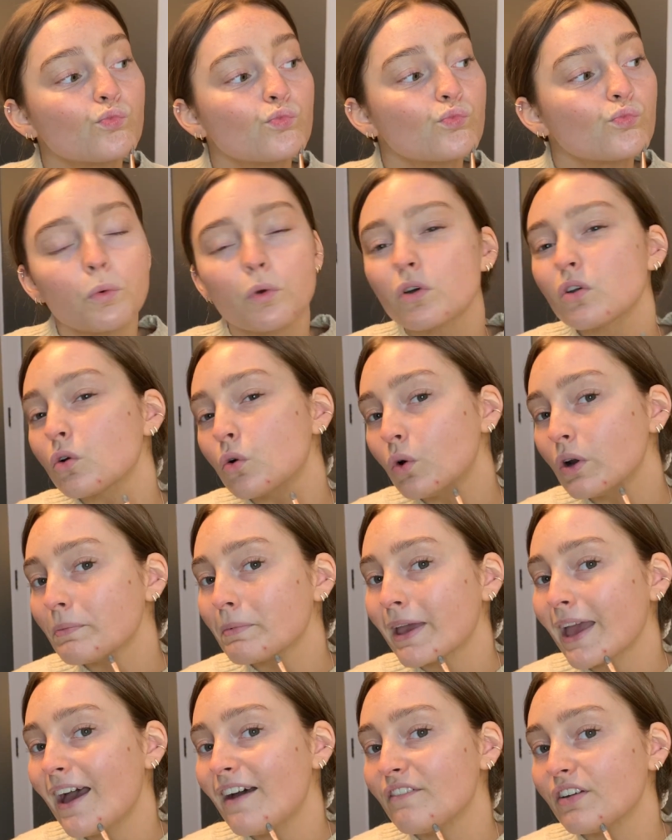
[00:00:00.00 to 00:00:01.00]
I'm gonna call him
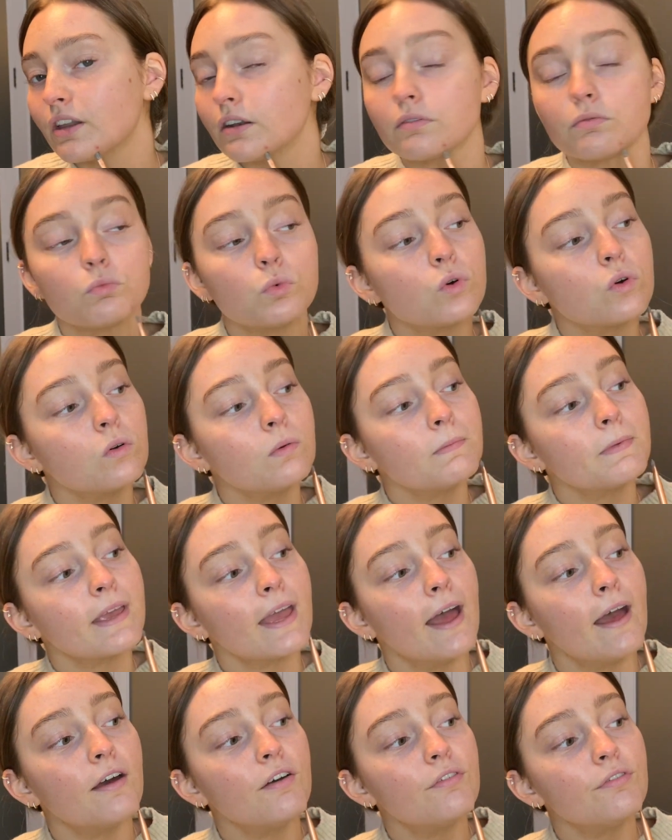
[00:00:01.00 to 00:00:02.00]
Kevin. We'll call him
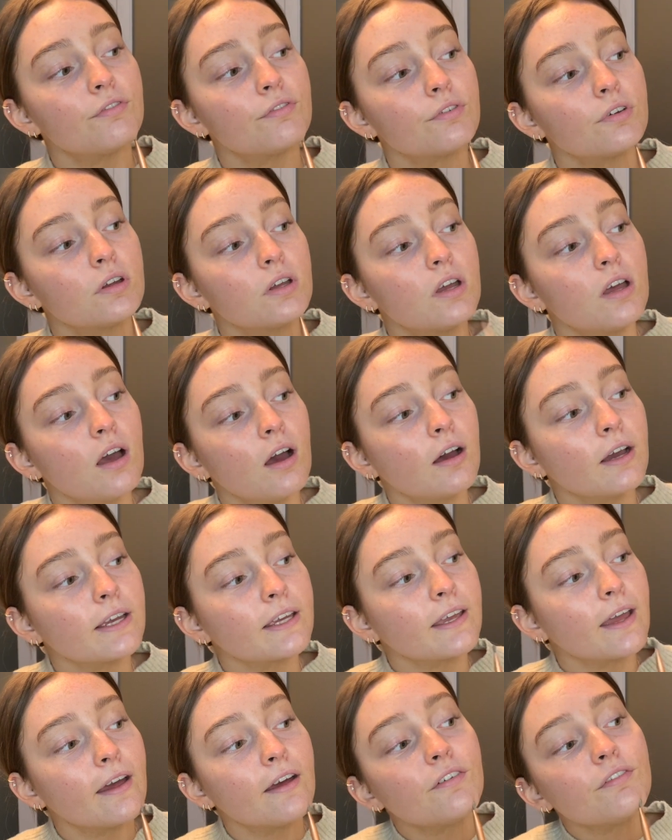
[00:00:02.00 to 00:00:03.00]
Kev. Hi
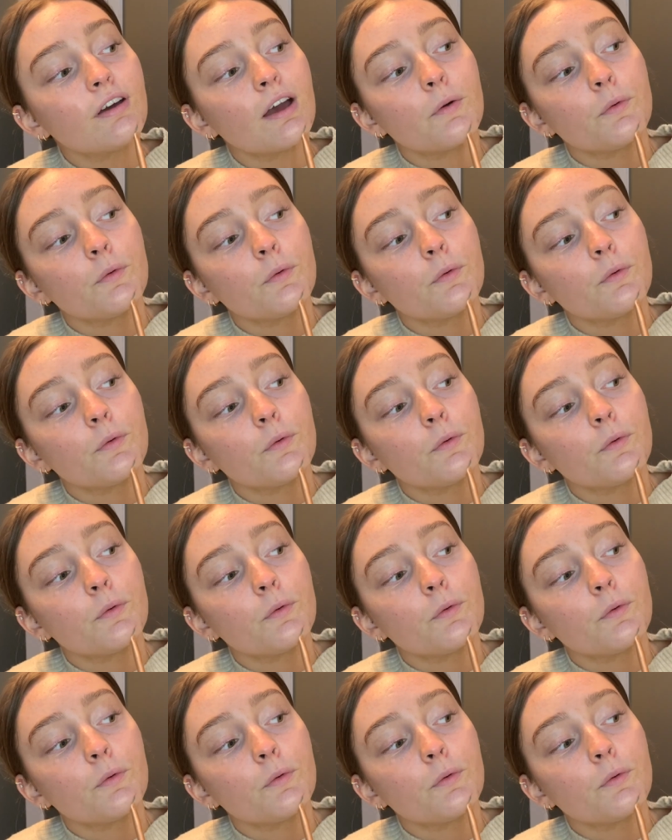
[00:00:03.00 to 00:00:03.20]
Kev, how are